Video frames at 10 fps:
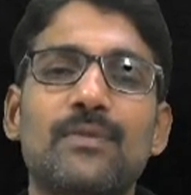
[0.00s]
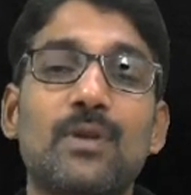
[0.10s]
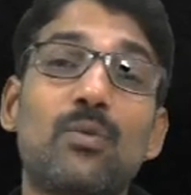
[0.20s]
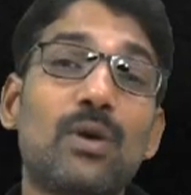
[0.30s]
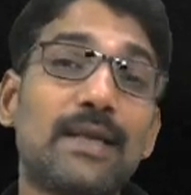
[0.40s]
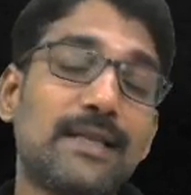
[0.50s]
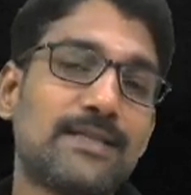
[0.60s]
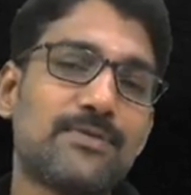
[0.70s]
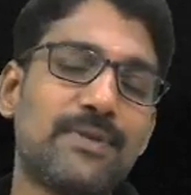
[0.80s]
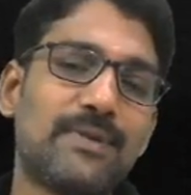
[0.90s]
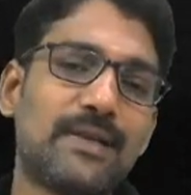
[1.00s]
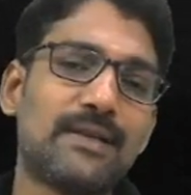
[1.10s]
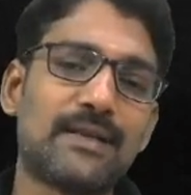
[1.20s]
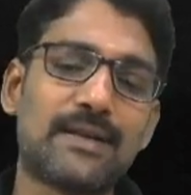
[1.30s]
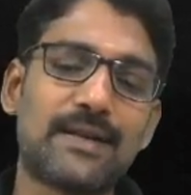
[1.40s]
What else we
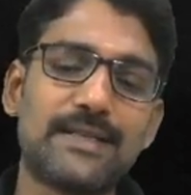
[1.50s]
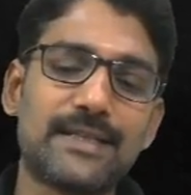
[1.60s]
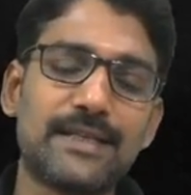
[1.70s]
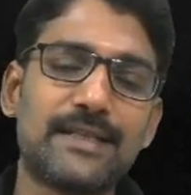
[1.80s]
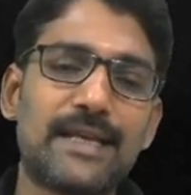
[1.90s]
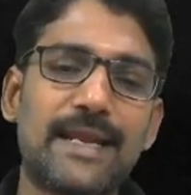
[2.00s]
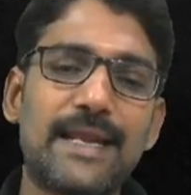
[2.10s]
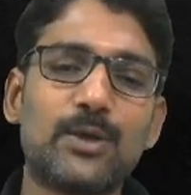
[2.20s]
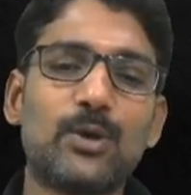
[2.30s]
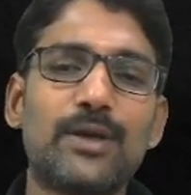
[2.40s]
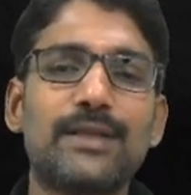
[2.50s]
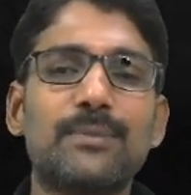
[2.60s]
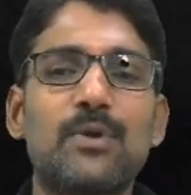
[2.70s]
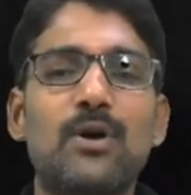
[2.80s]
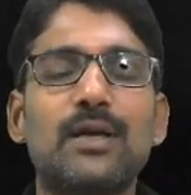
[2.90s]
will write in an
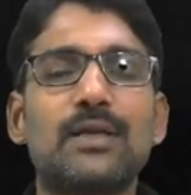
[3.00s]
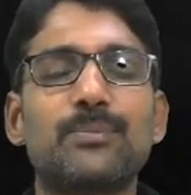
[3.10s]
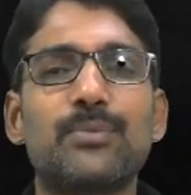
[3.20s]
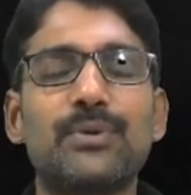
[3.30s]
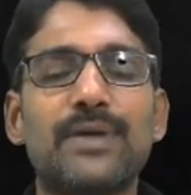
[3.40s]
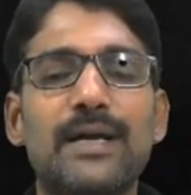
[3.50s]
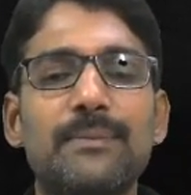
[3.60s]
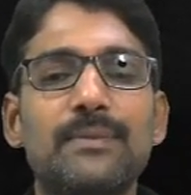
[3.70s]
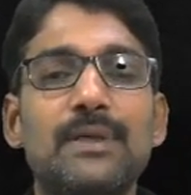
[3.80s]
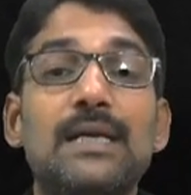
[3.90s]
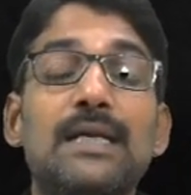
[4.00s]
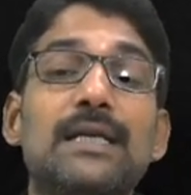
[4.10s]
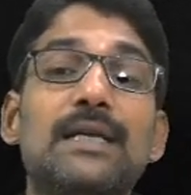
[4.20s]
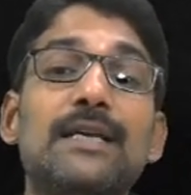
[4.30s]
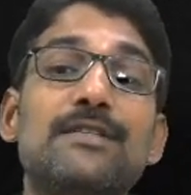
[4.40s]
algorithm or program?
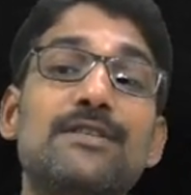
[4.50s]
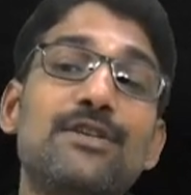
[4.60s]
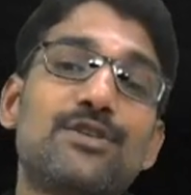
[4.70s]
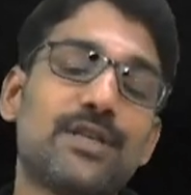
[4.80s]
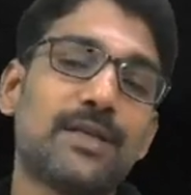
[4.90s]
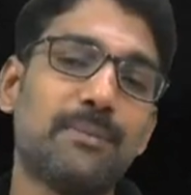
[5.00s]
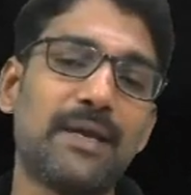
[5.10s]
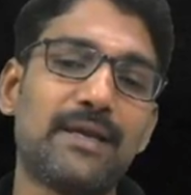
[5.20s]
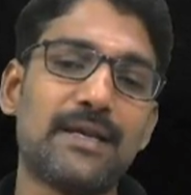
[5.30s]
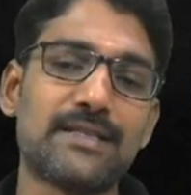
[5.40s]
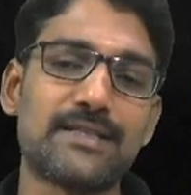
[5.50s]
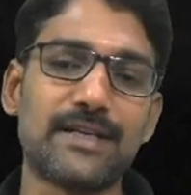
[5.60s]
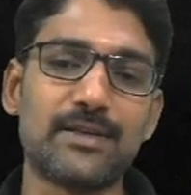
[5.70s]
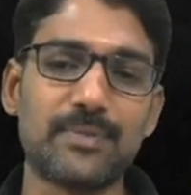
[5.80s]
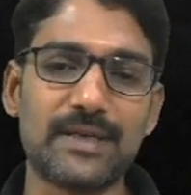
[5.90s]
Decision making
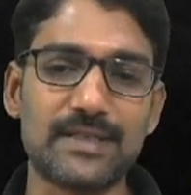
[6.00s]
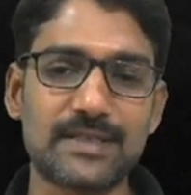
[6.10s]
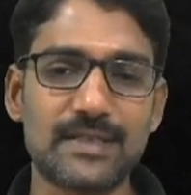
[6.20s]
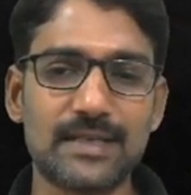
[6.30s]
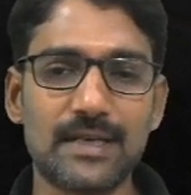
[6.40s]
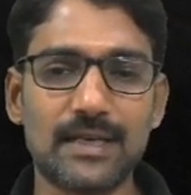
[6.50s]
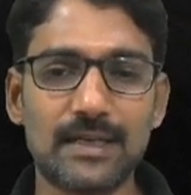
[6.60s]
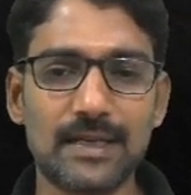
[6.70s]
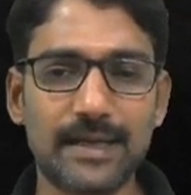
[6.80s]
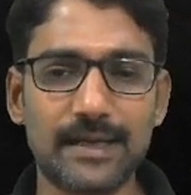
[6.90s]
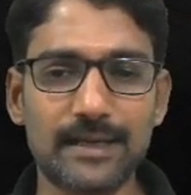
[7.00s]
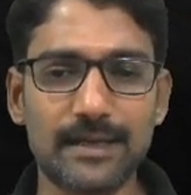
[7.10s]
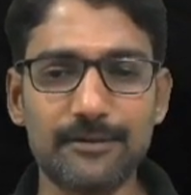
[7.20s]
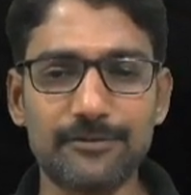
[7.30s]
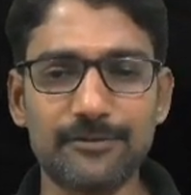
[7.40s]
statements like
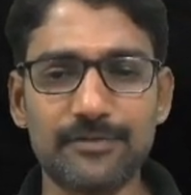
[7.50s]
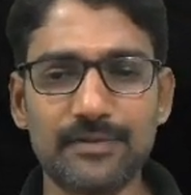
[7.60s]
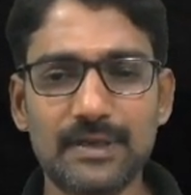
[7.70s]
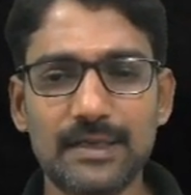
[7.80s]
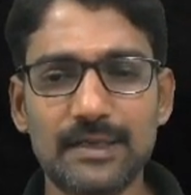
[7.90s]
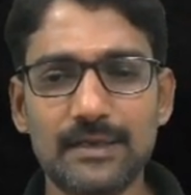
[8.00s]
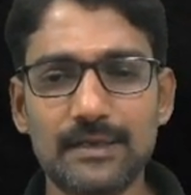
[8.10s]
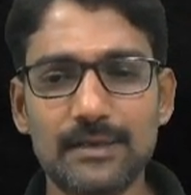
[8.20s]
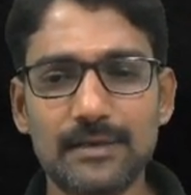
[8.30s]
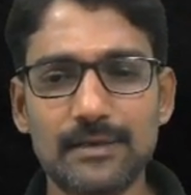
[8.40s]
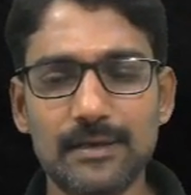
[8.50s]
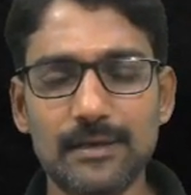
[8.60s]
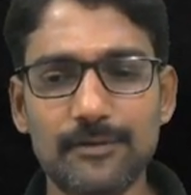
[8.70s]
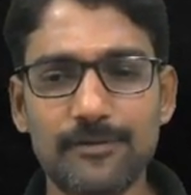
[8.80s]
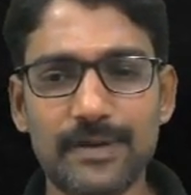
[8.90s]
if,
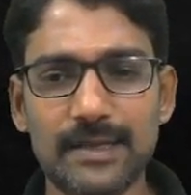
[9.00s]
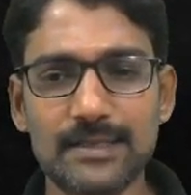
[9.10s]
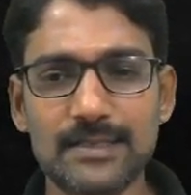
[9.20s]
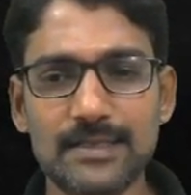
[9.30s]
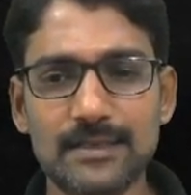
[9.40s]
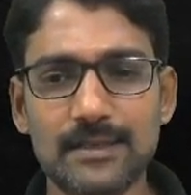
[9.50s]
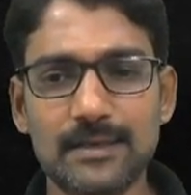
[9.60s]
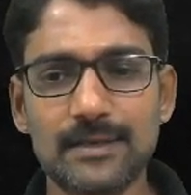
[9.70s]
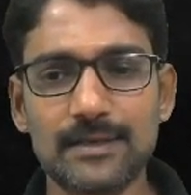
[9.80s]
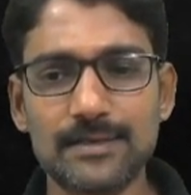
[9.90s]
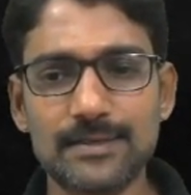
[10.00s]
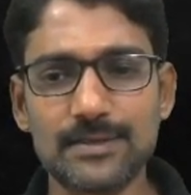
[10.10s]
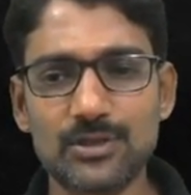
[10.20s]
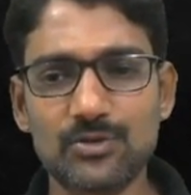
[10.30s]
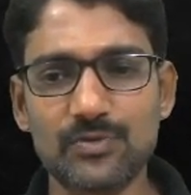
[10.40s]
if else,
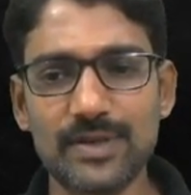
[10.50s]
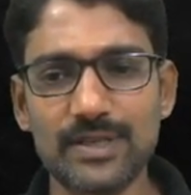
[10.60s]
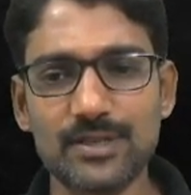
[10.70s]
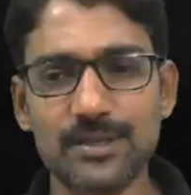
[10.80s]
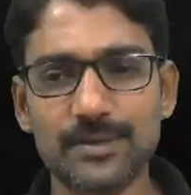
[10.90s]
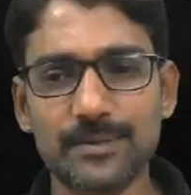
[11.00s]
switch.